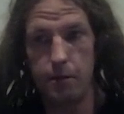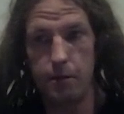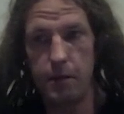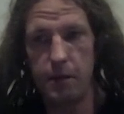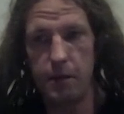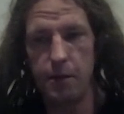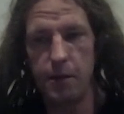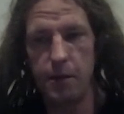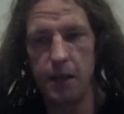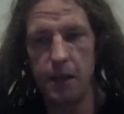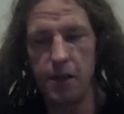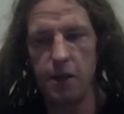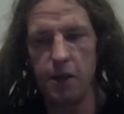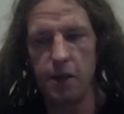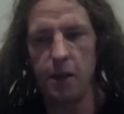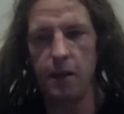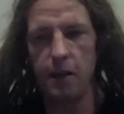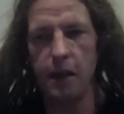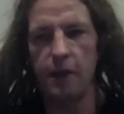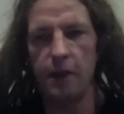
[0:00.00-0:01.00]

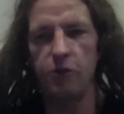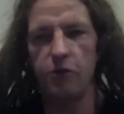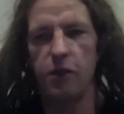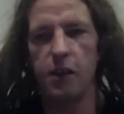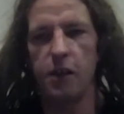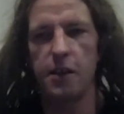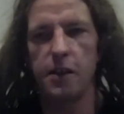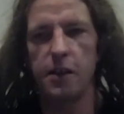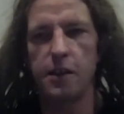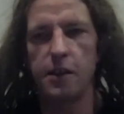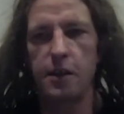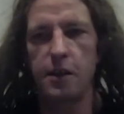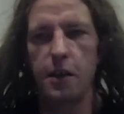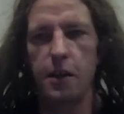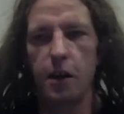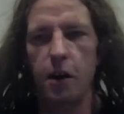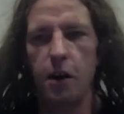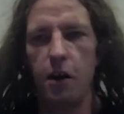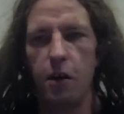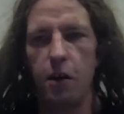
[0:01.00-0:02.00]
potentially the interests
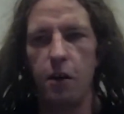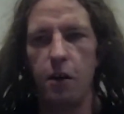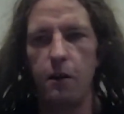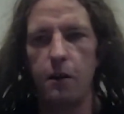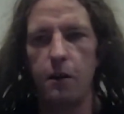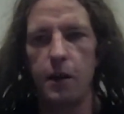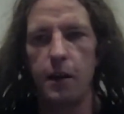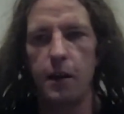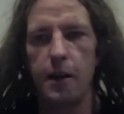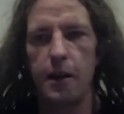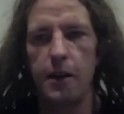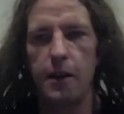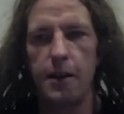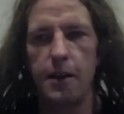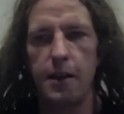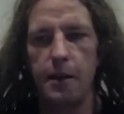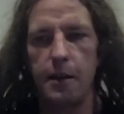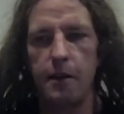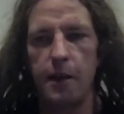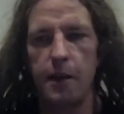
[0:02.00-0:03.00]
of at least
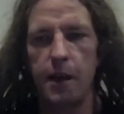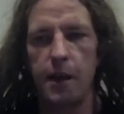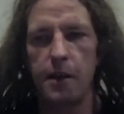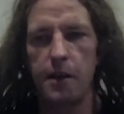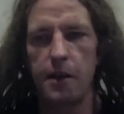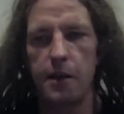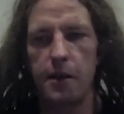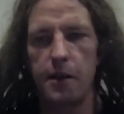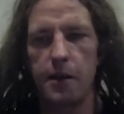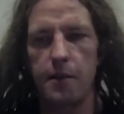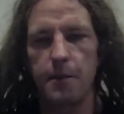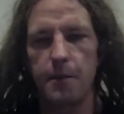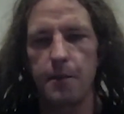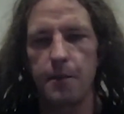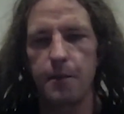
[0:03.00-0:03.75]
some investors.